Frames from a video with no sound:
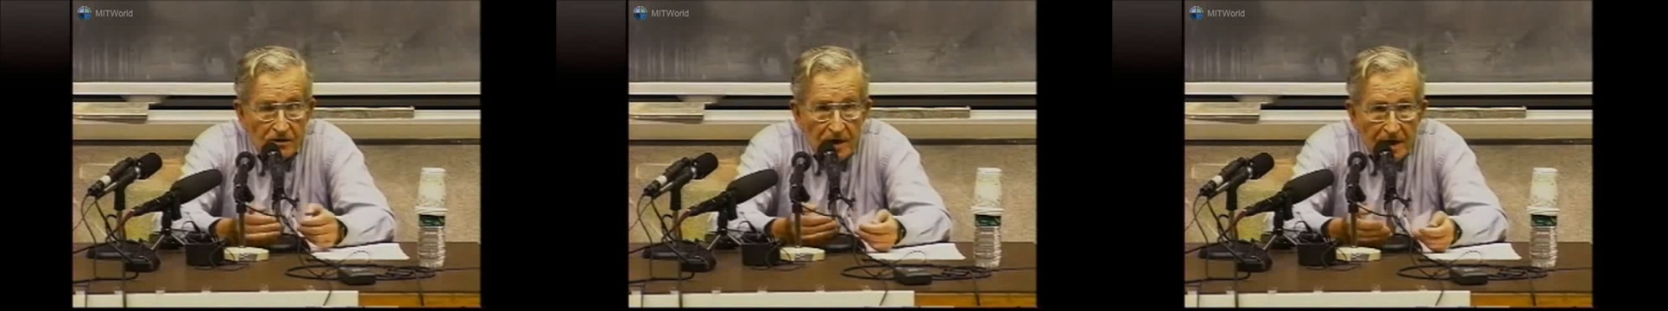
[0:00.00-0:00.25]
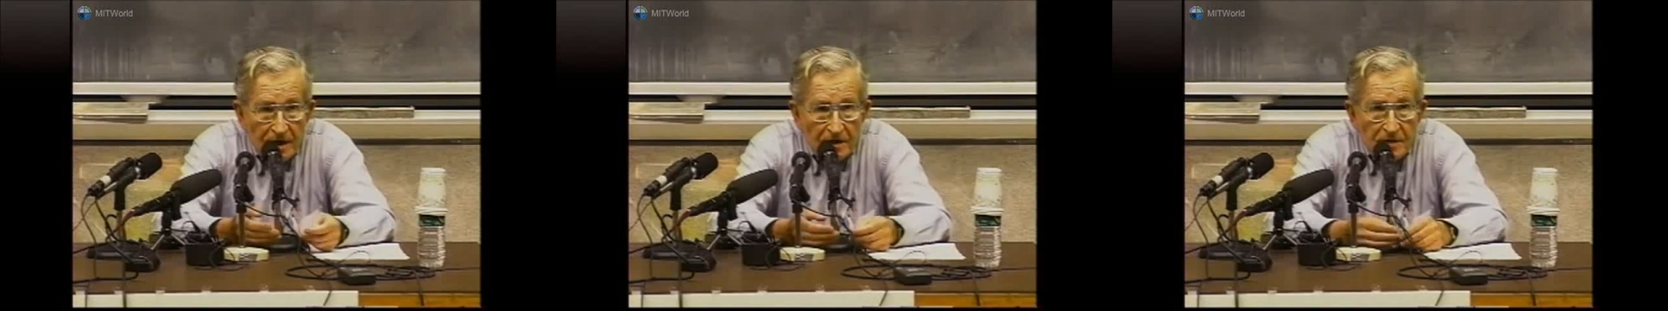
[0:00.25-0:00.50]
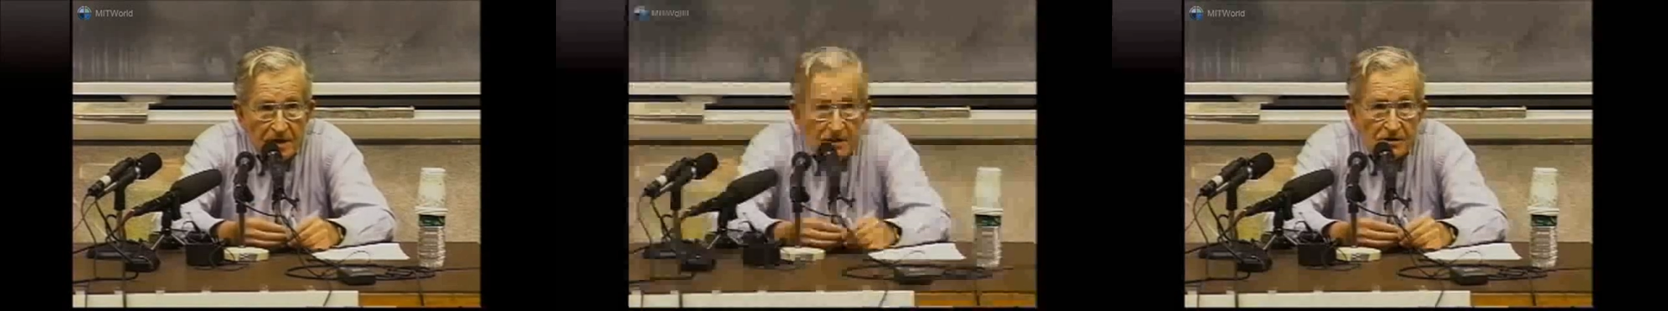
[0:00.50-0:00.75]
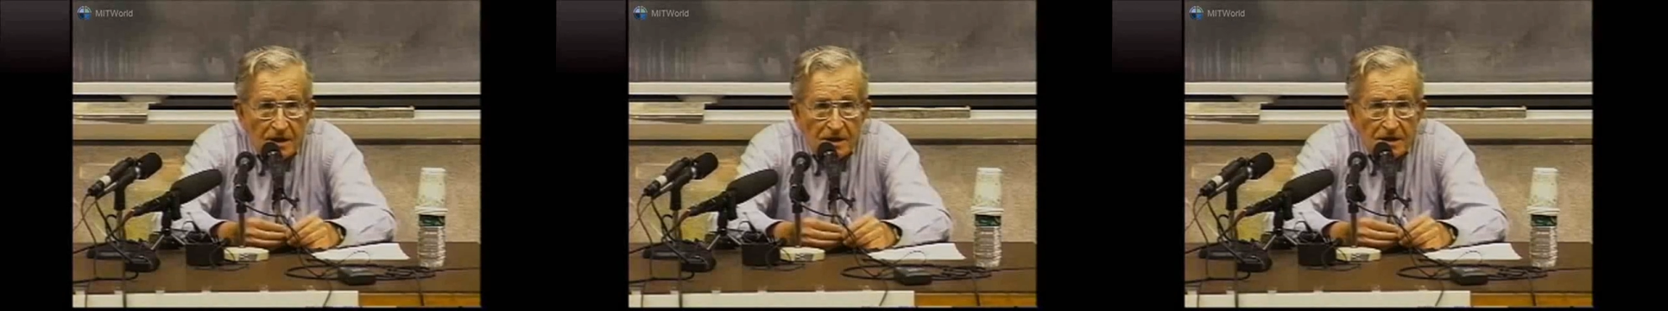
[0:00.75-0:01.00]
the Reagan
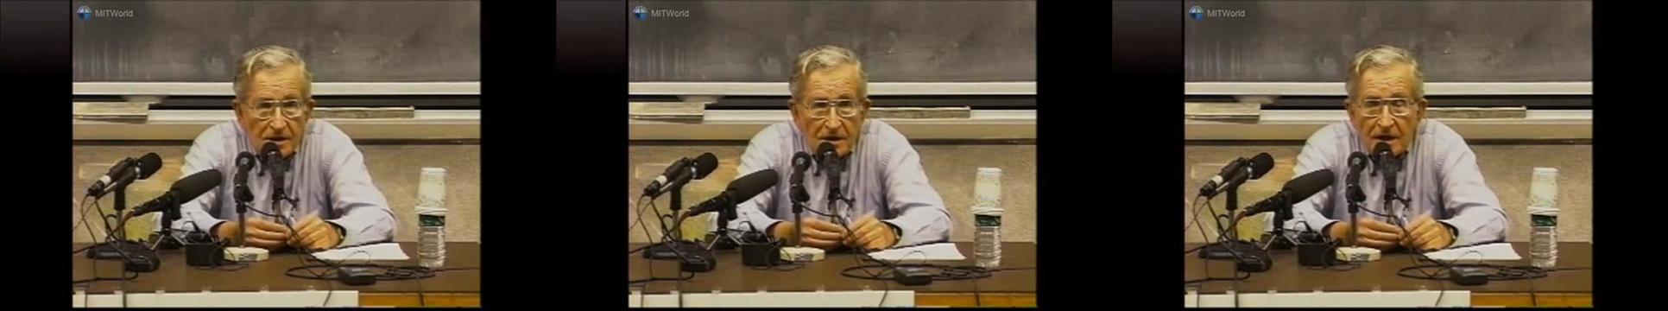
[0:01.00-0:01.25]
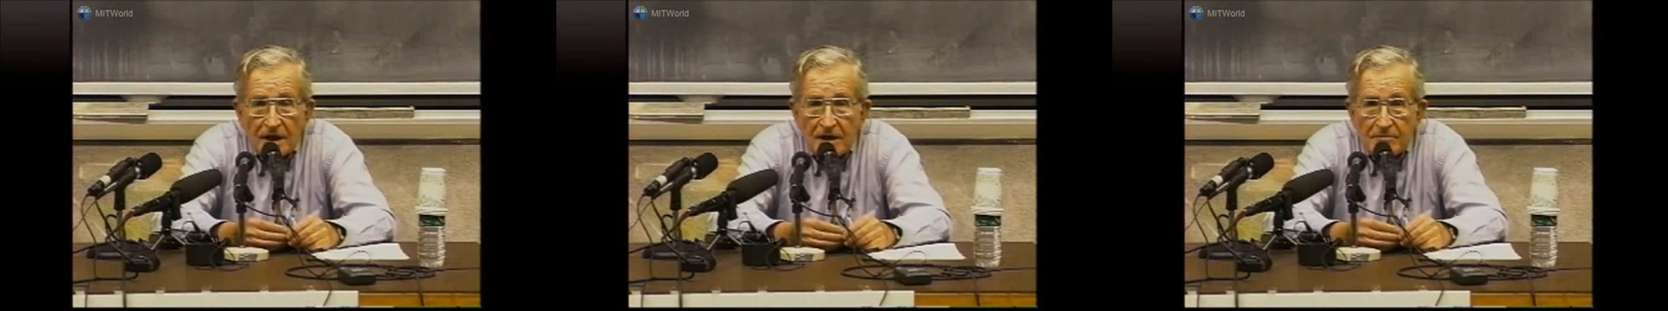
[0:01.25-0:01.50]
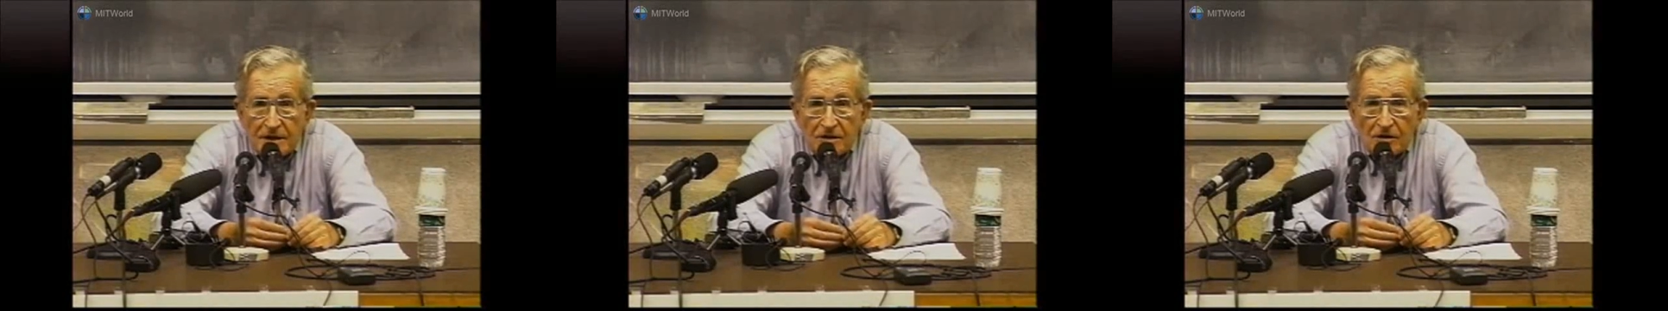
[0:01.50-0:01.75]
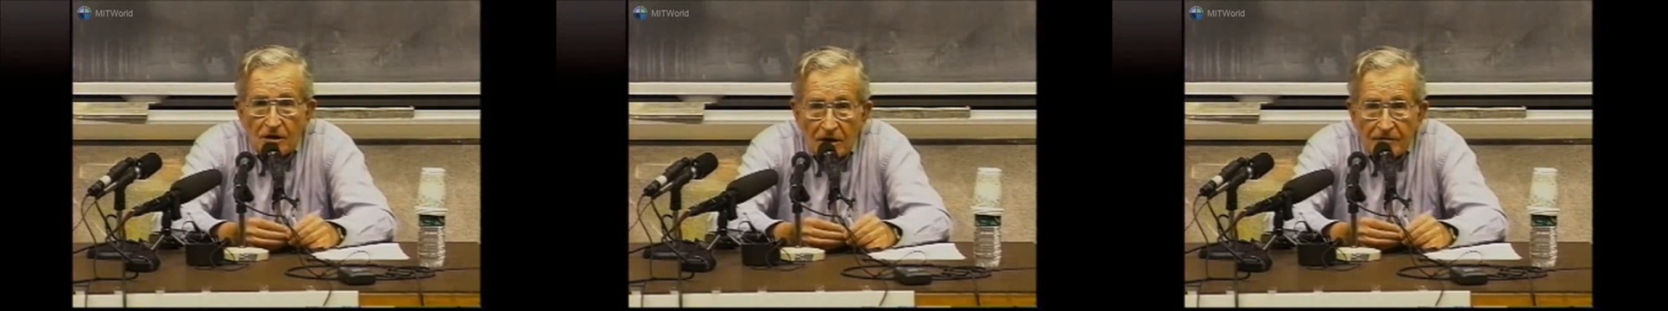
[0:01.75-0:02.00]
administration
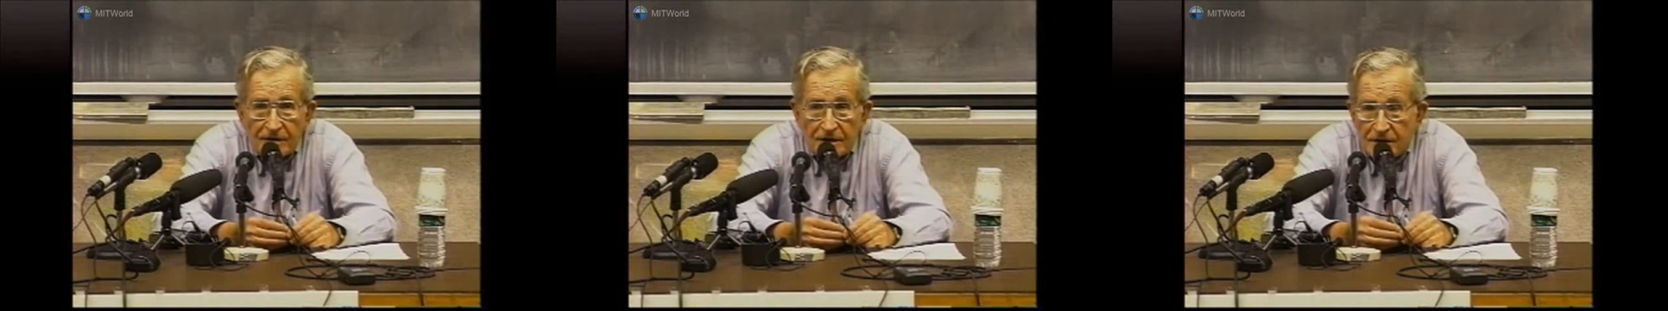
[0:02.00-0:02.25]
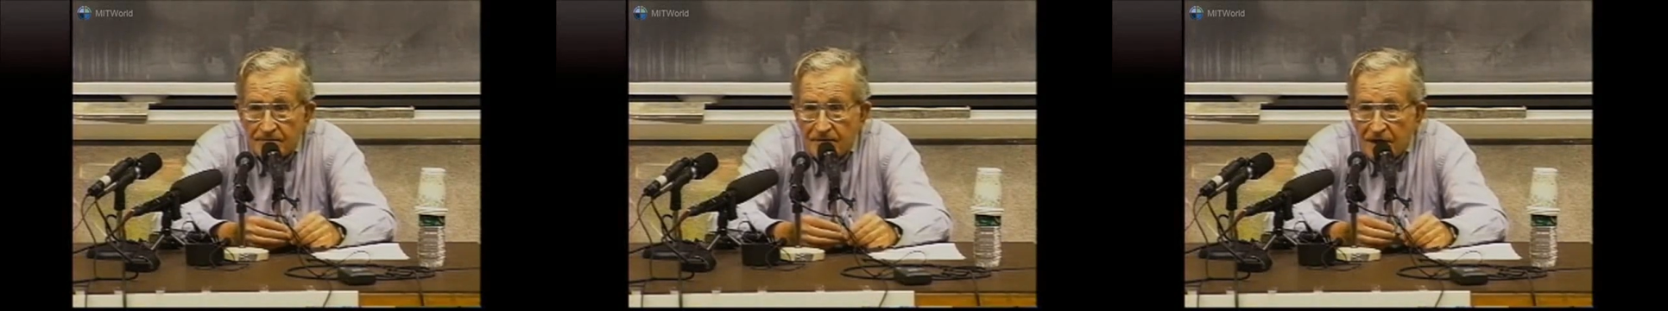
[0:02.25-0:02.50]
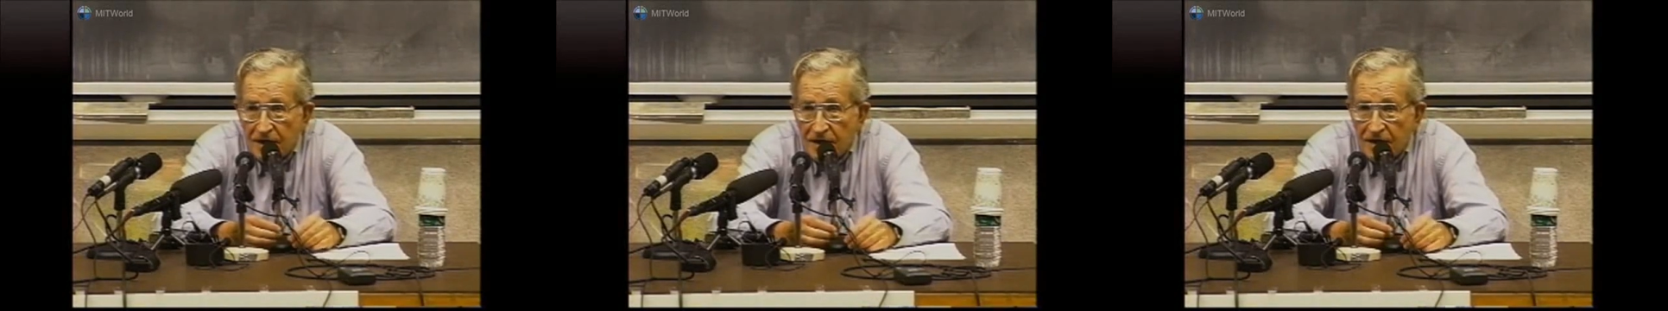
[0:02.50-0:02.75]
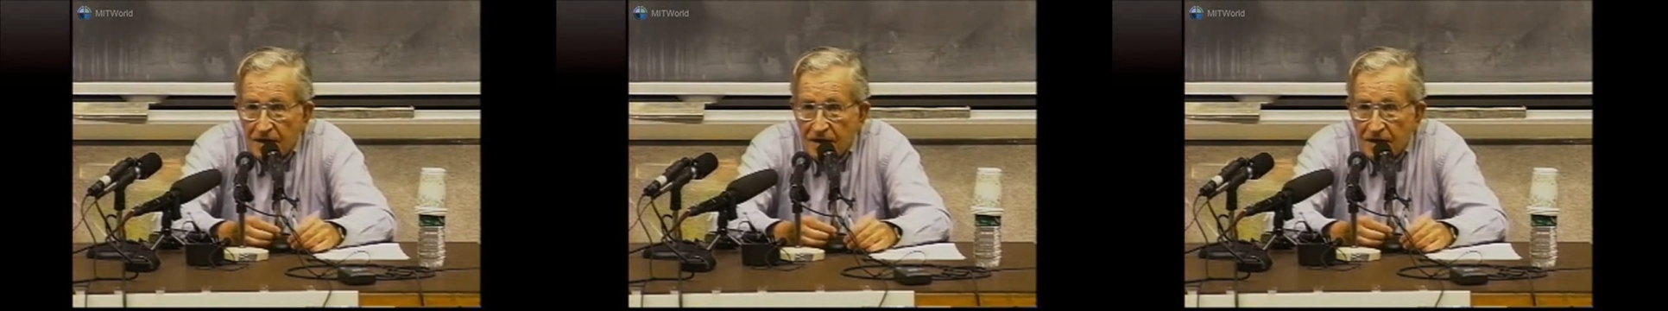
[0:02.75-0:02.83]
came into office